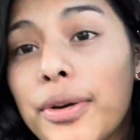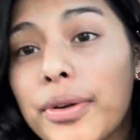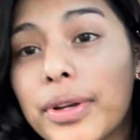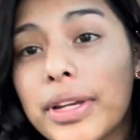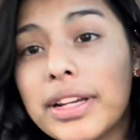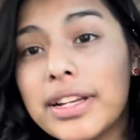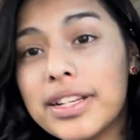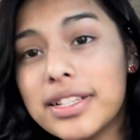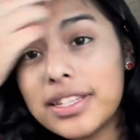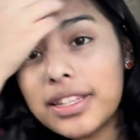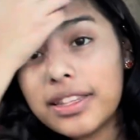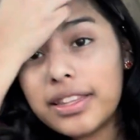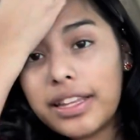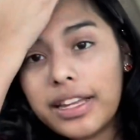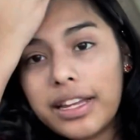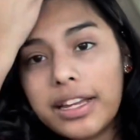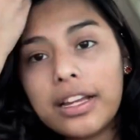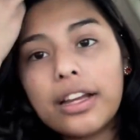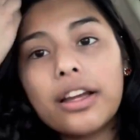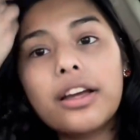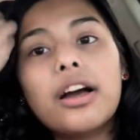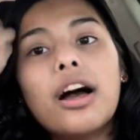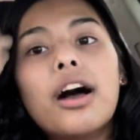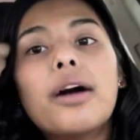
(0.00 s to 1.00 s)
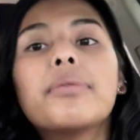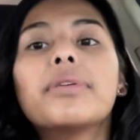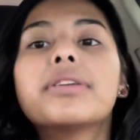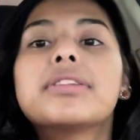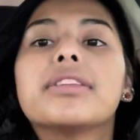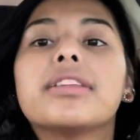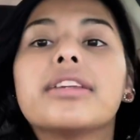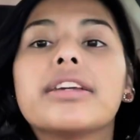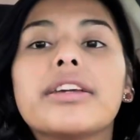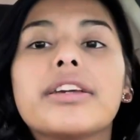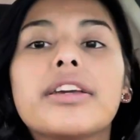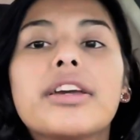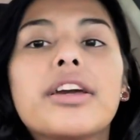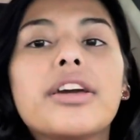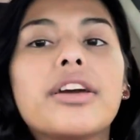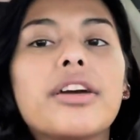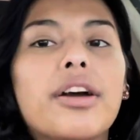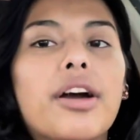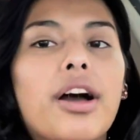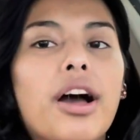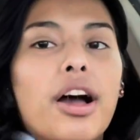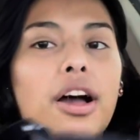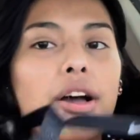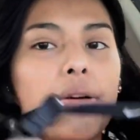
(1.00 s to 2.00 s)
here's the thing. Obviously,
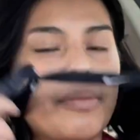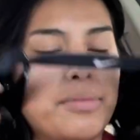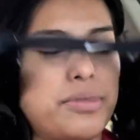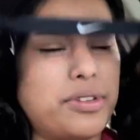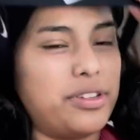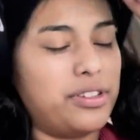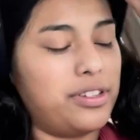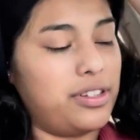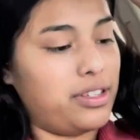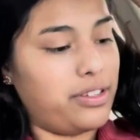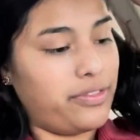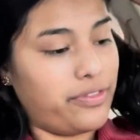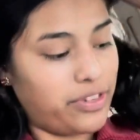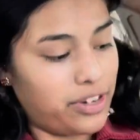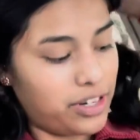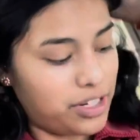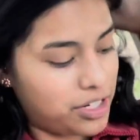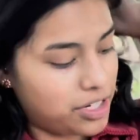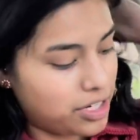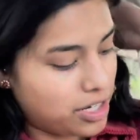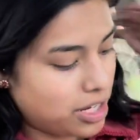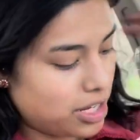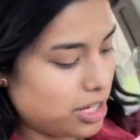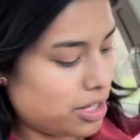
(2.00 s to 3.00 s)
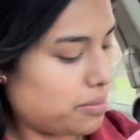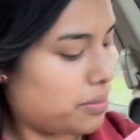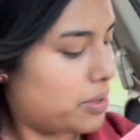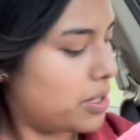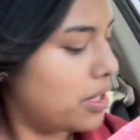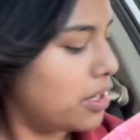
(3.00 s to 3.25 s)
usually for a job,